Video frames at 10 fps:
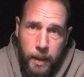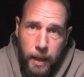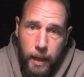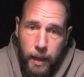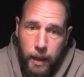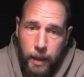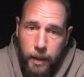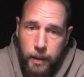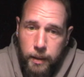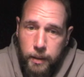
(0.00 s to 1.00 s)

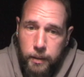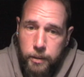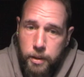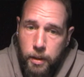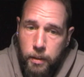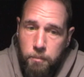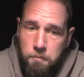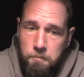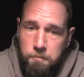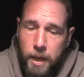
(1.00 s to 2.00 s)
and
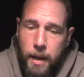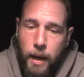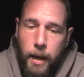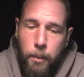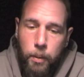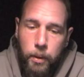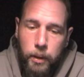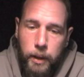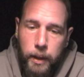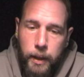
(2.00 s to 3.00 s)
yeah, I will.